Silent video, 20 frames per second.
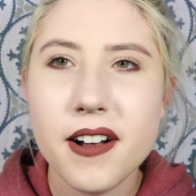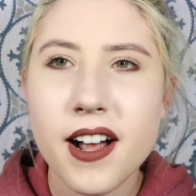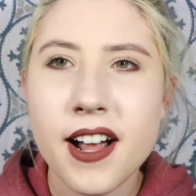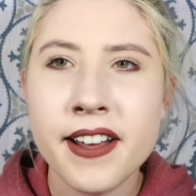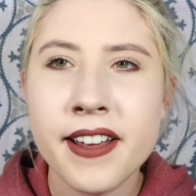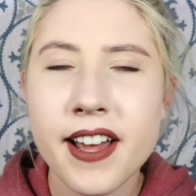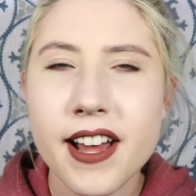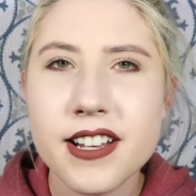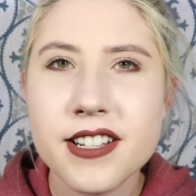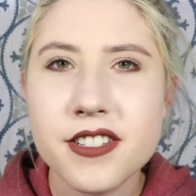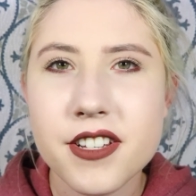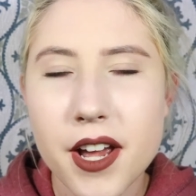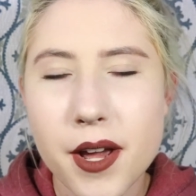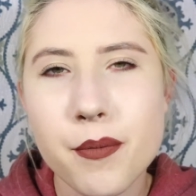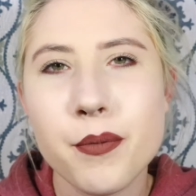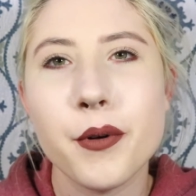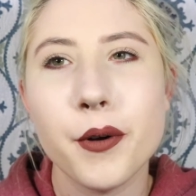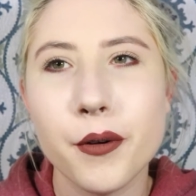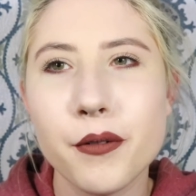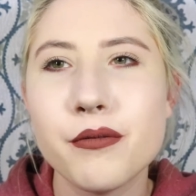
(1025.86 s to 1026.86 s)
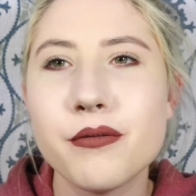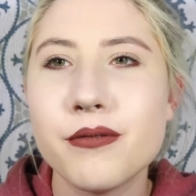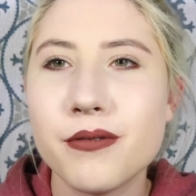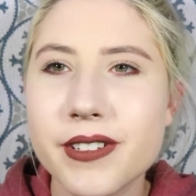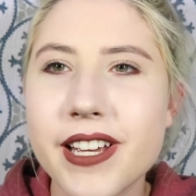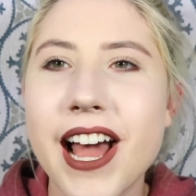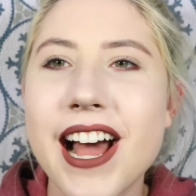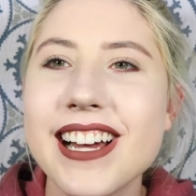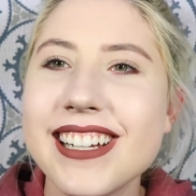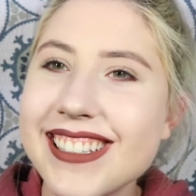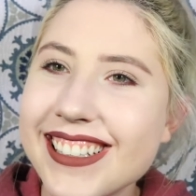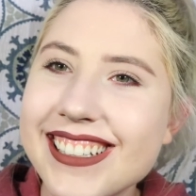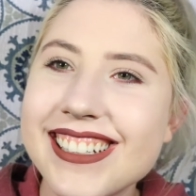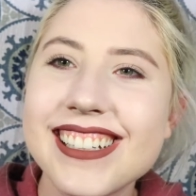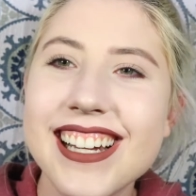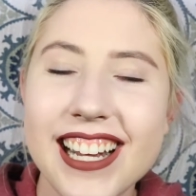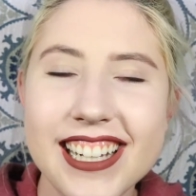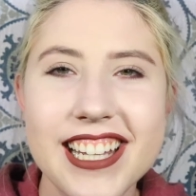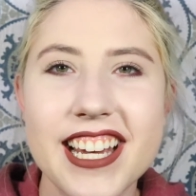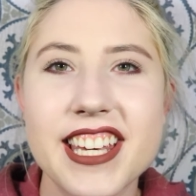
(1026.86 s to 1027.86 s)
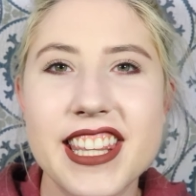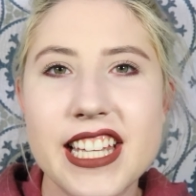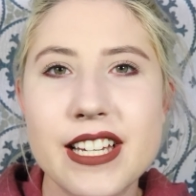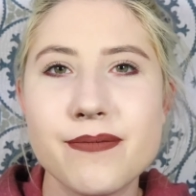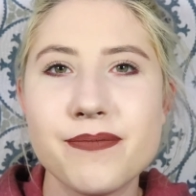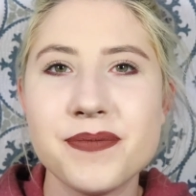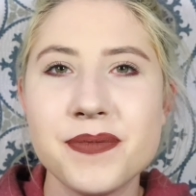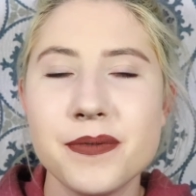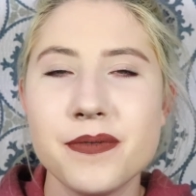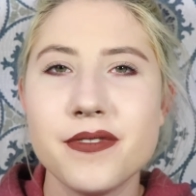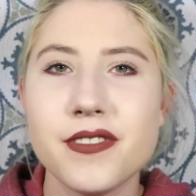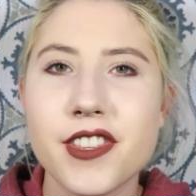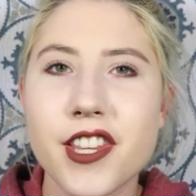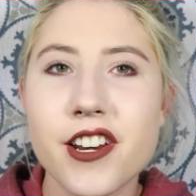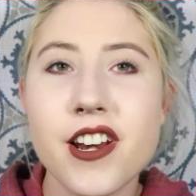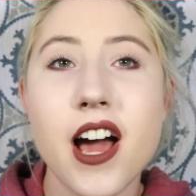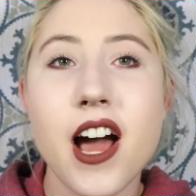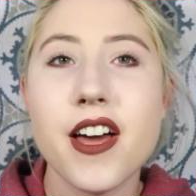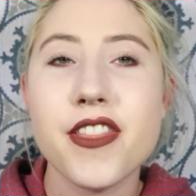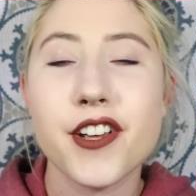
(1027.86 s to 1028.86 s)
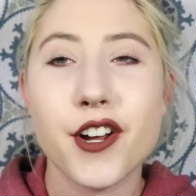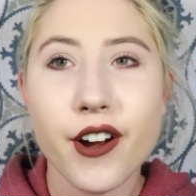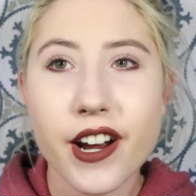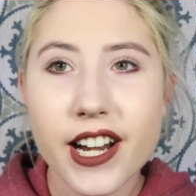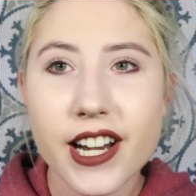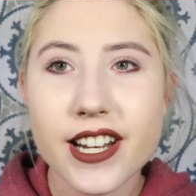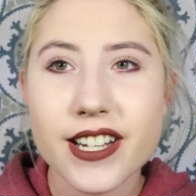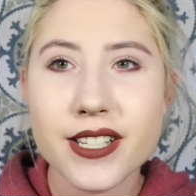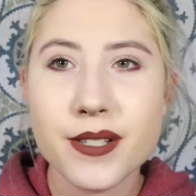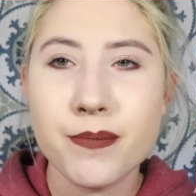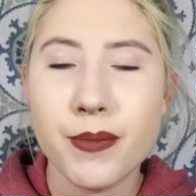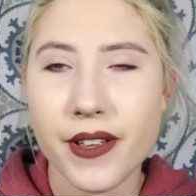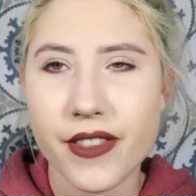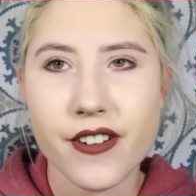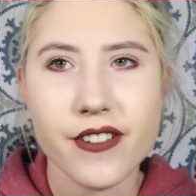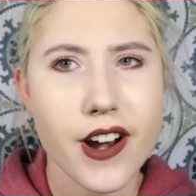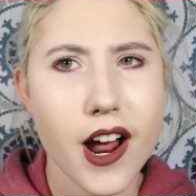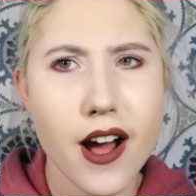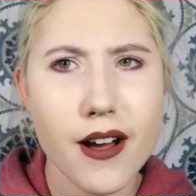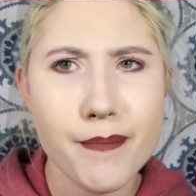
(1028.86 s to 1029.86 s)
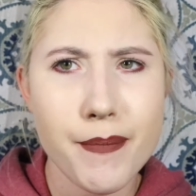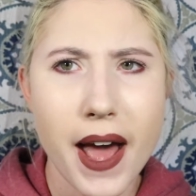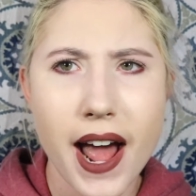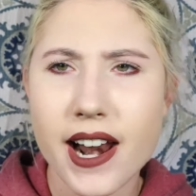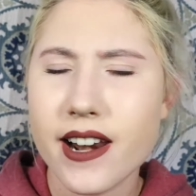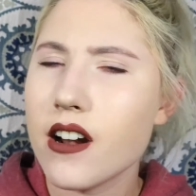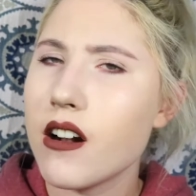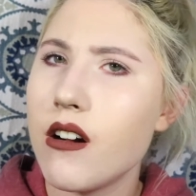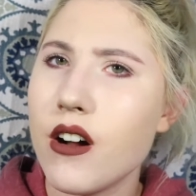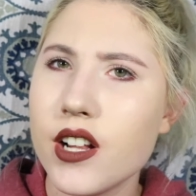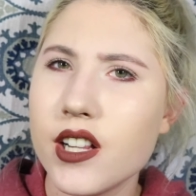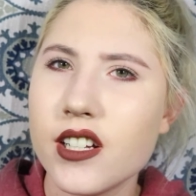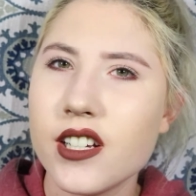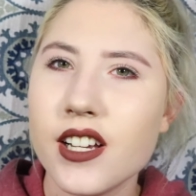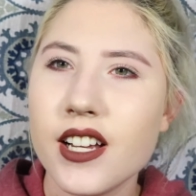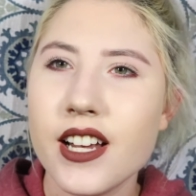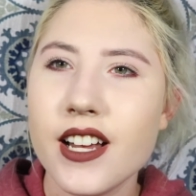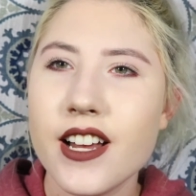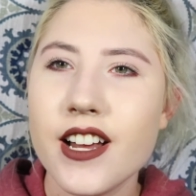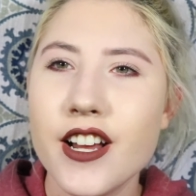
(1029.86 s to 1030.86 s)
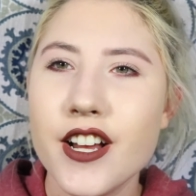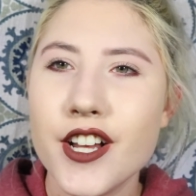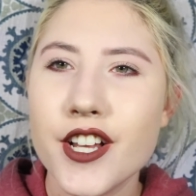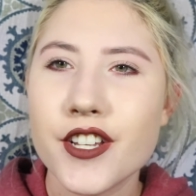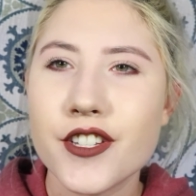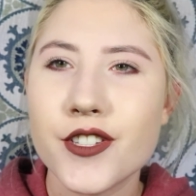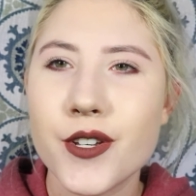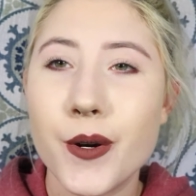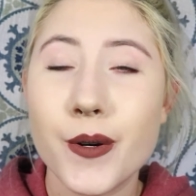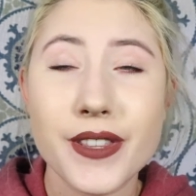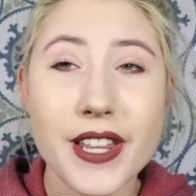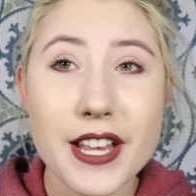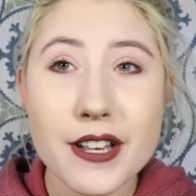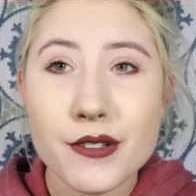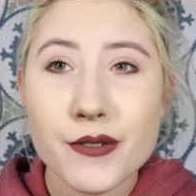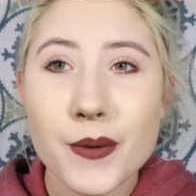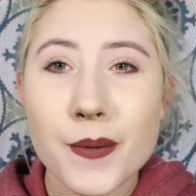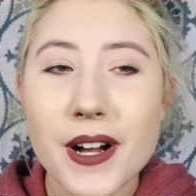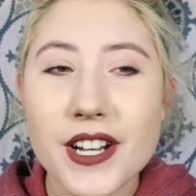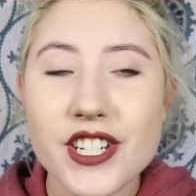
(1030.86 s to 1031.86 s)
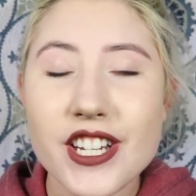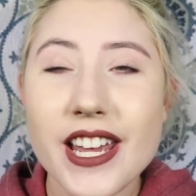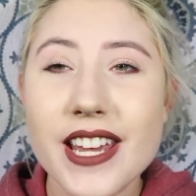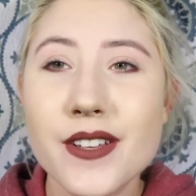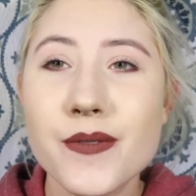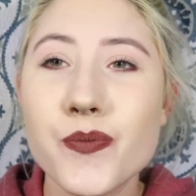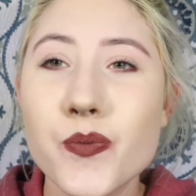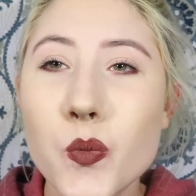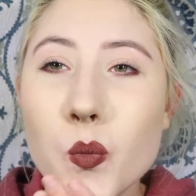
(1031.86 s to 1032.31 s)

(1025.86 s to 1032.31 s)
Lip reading: I guess I approve. Yeah, I like them. They're not the greatest, but they're not bad at all. So thanks for watching.